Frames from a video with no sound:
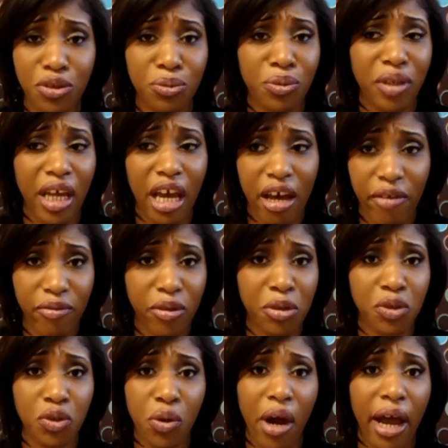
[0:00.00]
you would ever
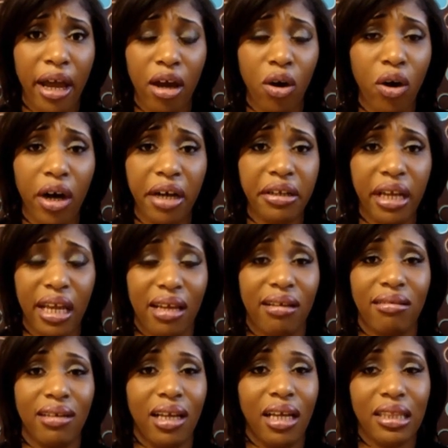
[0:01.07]
try on,
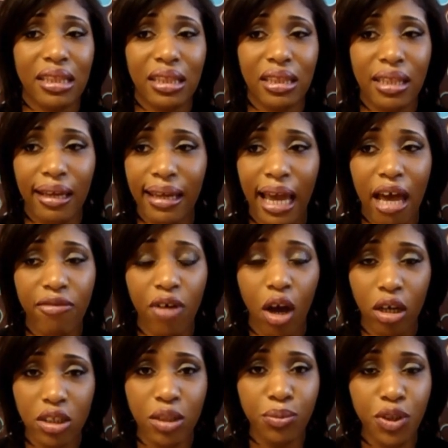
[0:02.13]
and they have
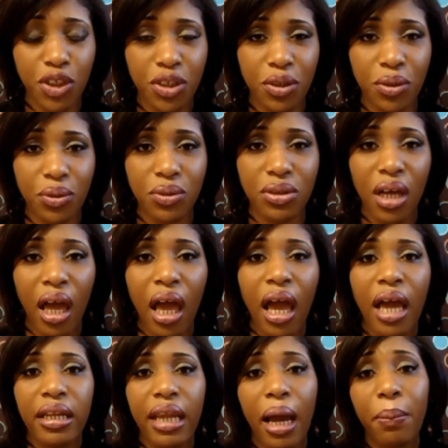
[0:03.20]
awesome shoes.
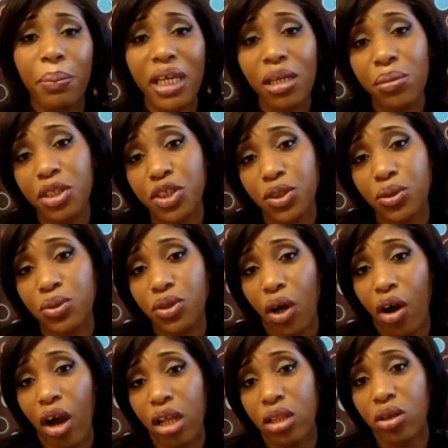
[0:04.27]
Now, BB shoes
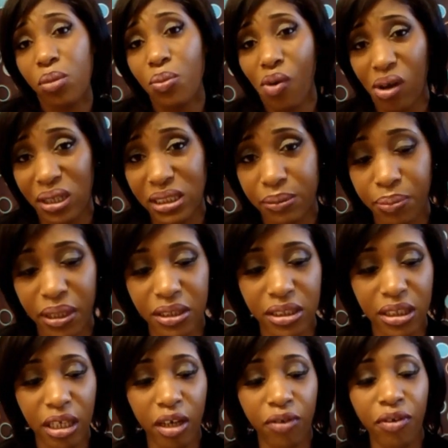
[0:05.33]
are a little more
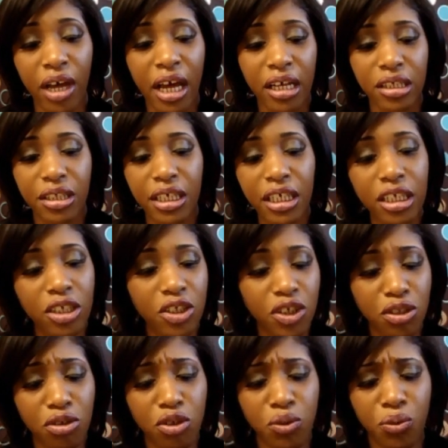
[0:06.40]
expensive. These
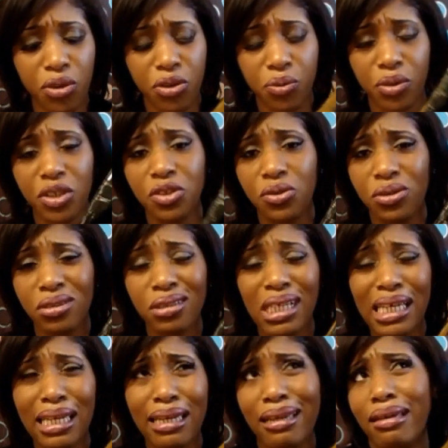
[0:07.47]
shoes were
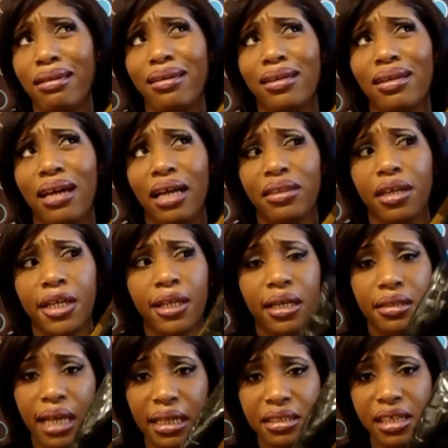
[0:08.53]
originally, I think, like
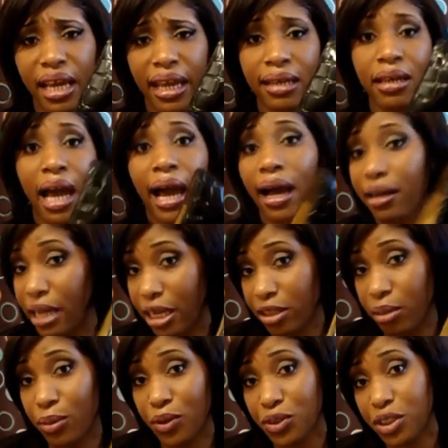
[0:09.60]
$98. I got
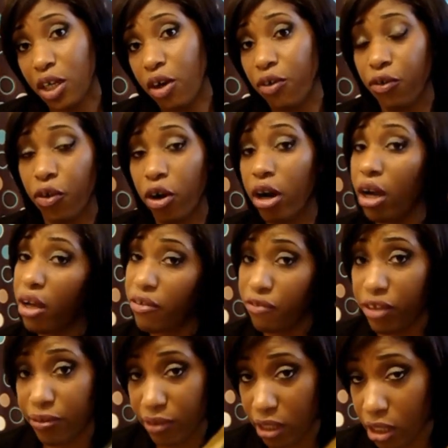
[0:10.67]
them on sale for
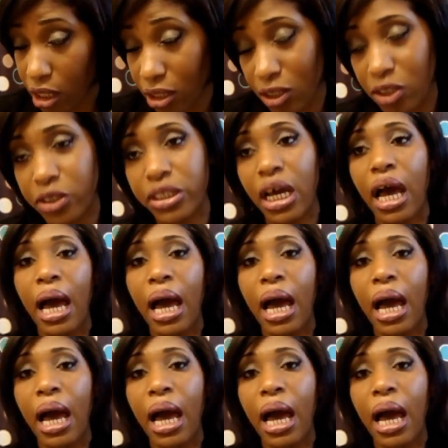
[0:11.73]
$50.